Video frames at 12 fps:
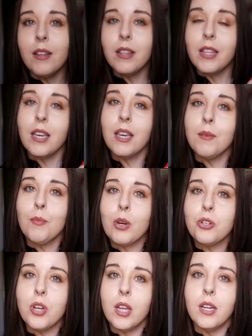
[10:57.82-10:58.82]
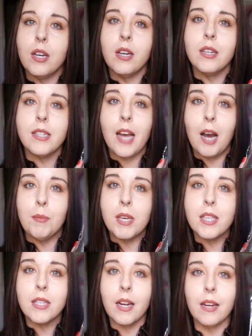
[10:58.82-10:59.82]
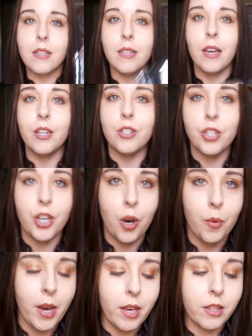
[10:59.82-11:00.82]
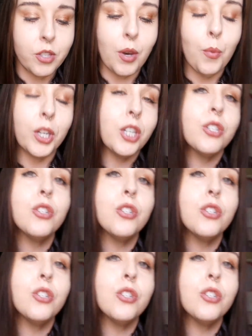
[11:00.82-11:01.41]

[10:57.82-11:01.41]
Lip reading: the Margiela tabbies that I decided to go with. So I wanted